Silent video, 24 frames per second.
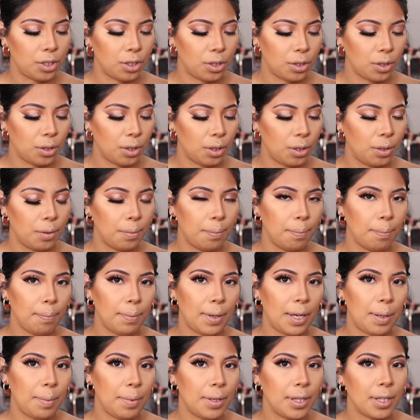So
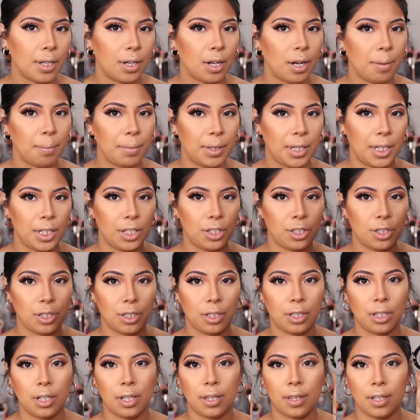maybe the
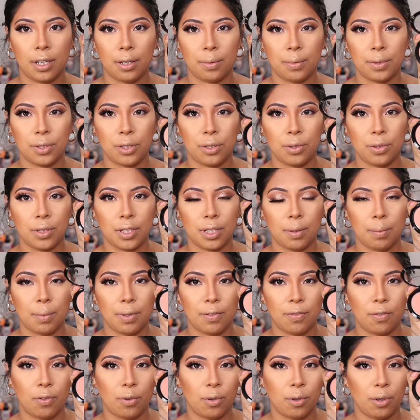combination that I was using
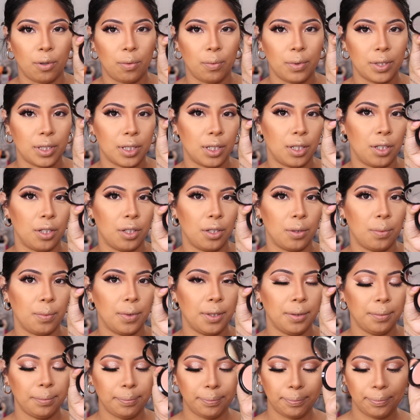before wasn't a good
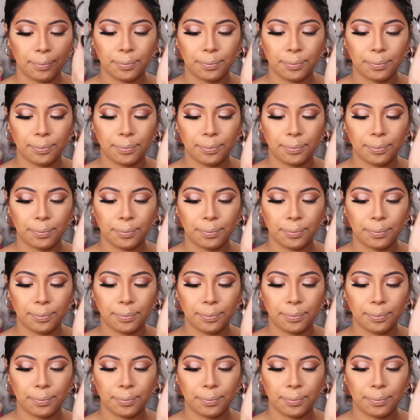one.